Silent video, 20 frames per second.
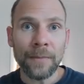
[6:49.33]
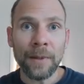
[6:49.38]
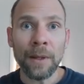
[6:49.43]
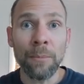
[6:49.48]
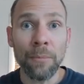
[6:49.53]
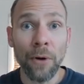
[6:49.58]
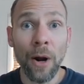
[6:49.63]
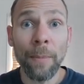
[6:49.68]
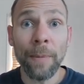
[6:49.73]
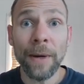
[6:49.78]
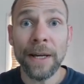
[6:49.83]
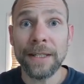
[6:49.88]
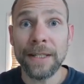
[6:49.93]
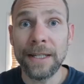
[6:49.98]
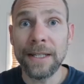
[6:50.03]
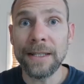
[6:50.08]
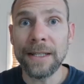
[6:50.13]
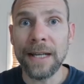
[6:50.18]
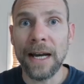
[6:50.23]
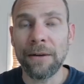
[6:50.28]

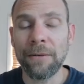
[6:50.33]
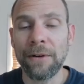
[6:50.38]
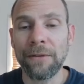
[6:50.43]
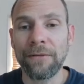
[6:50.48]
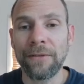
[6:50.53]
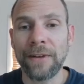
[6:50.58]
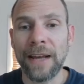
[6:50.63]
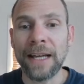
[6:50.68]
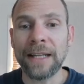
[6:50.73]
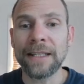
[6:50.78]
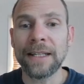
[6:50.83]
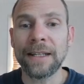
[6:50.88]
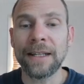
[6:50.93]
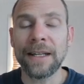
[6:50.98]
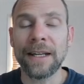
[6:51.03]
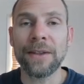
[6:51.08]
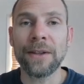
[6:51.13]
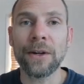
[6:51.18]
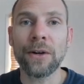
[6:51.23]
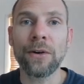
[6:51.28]
properties are reflected
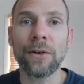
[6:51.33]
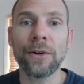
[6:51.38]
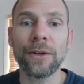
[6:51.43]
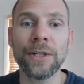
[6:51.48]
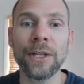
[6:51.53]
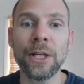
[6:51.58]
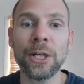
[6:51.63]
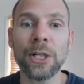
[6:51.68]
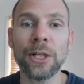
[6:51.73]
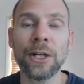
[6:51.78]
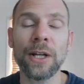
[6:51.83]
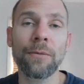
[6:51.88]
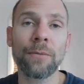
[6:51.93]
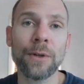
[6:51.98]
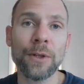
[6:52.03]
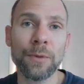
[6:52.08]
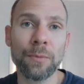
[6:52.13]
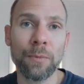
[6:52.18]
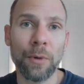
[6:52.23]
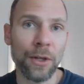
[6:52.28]
in the conditional
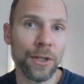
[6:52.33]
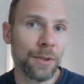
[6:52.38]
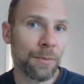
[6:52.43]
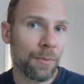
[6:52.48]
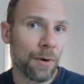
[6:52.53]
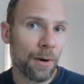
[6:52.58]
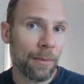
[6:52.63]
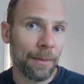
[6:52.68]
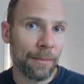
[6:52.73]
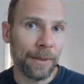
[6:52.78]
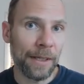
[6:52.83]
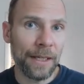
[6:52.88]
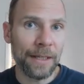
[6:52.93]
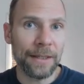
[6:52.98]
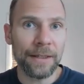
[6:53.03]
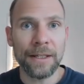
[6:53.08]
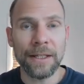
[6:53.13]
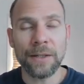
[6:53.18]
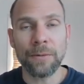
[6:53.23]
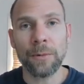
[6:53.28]
response
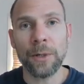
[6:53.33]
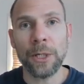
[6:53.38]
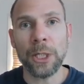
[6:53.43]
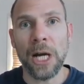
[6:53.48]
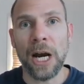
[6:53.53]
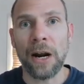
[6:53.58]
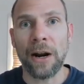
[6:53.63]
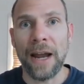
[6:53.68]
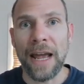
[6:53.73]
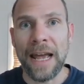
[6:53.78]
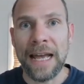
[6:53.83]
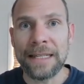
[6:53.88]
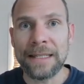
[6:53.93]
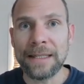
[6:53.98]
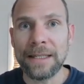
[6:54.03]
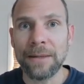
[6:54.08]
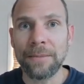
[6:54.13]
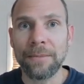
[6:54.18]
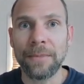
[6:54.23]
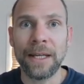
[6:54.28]
probabilities, which are
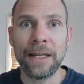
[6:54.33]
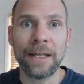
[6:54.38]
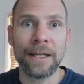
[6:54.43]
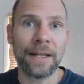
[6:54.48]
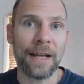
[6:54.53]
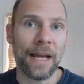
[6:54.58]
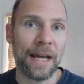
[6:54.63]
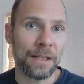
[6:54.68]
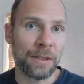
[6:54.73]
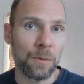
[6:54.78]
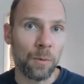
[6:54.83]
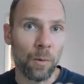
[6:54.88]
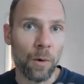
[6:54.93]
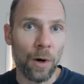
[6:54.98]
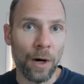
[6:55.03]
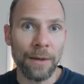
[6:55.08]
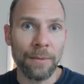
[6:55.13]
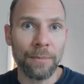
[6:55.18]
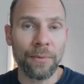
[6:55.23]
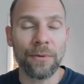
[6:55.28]
estimated as
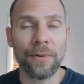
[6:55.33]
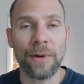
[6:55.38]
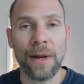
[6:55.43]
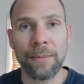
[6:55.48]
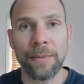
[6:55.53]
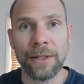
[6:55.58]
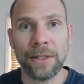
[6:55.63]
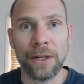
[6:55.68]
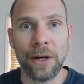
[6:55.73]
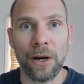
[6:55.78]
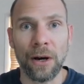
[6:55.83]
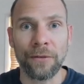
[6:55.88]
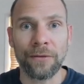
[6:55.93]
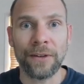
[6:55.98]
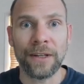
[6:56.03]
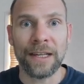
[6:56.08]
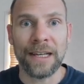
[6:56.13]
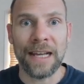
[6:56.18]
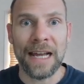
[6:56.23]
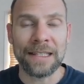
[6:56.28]
one parameter of
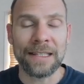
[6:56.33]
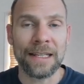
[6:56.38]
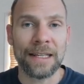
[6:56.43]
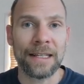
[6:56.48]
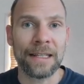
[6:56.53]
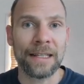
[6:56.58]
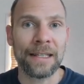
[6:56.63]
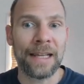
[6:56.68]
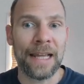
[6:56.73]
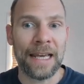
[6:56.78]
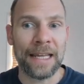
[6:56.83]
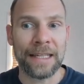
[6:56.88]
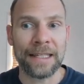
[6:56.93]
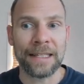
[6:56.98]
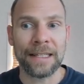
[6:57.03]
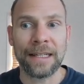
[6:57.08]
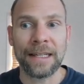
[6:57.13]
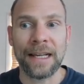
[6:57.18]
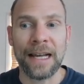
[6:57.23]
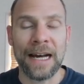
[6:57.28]
classical
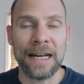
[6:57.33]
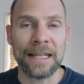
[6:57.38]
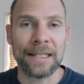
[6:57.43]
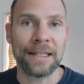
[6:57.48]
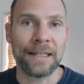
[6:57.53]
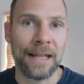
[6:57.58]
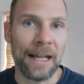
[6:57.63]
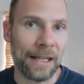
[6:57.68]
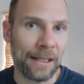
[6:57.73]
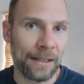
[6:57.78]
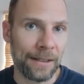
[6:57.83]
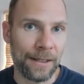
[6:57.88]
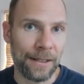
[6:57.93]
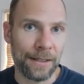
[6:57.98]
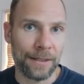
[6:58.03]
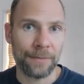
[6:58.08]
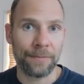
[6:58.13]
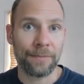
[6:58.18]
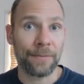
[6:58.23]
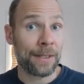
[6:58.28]
latent class
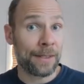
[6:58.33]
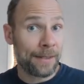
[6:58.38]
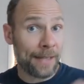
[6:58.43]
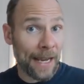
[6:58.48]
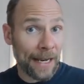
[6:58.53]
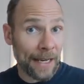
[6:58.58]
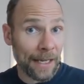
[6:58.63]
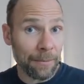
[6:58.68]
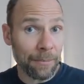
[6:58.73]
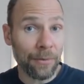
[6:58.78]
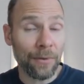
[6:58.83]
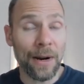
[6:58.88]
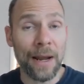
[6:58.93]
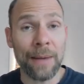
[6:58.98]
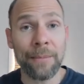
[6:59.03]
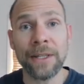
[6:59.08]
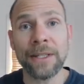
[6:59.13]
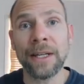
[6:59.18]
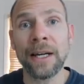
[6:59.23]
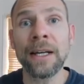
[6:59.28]
analysis. The second
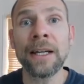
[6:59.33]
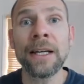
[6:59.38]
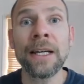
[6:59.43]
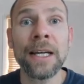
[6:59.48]
parameter